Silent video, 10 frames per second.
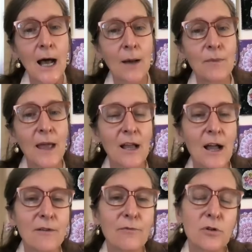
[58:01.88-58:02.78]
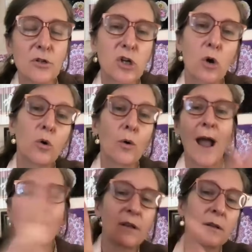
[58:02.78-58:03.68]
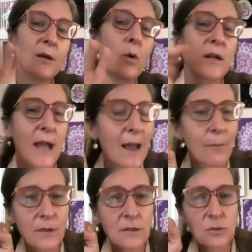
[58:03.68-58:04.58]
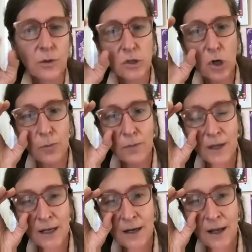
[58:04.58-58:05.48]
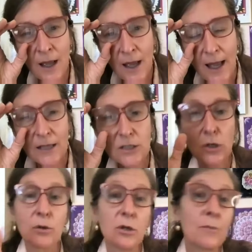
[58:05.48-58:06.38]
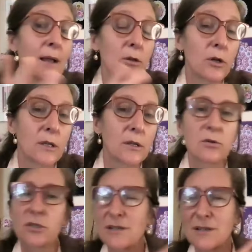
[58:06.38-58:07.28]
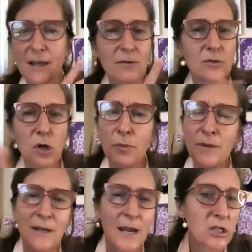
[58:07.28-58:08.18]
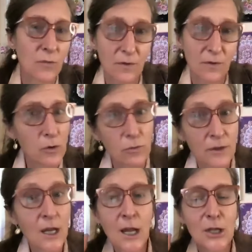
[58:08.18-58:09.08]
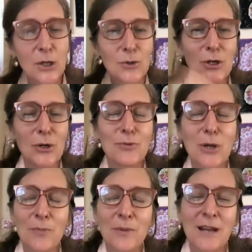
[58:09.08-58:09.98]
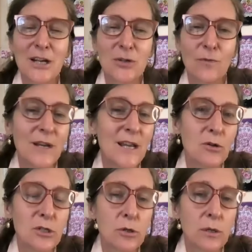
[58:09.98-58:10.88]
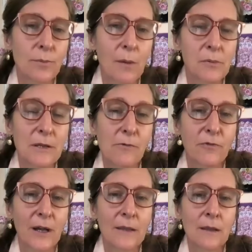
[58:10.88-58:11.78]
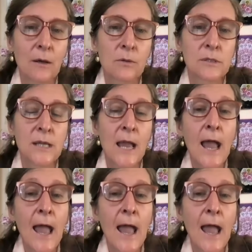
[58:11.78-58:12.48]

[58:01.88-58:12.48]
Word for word: um, that kind of show graphically what happens with dopamine. And so you might look at those just like Dopamine Nation. If you YouTube Dopamine Nation videos, you can probably find those.